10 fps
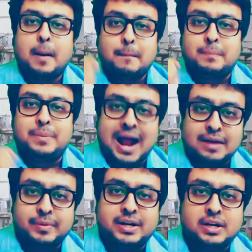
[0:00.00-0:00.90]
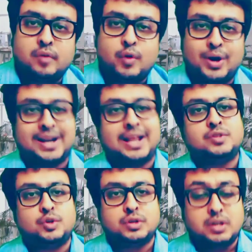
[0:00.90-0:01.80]
brand building of the
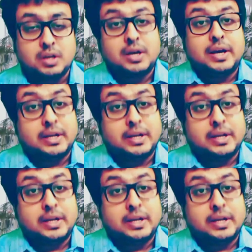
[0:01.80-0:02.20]
organization.